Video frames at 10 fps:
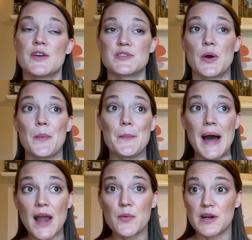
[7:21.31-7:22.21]
So
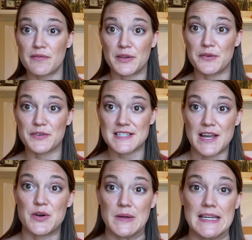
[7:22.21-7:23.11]
my workflow for
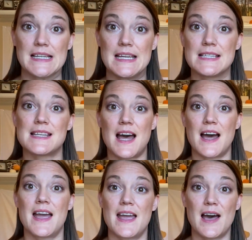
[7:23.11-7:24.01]
Tailwind is
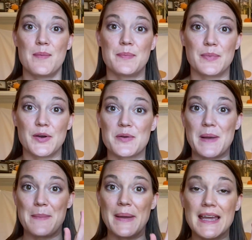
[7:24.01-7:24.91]
I upload
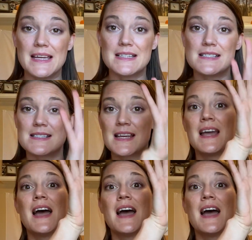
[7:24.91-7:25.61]
my pins,